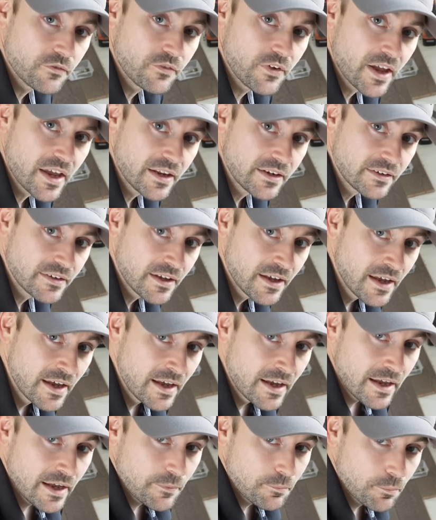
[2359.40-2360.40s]
a vent.
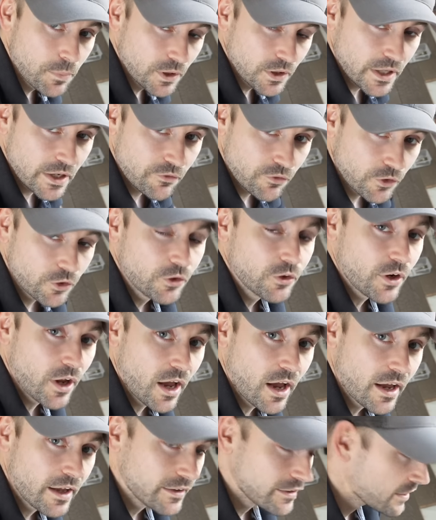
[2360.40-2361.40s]
Believe it or
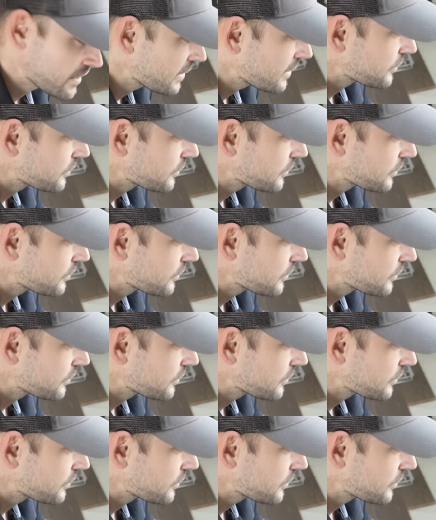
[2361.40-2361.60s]
not,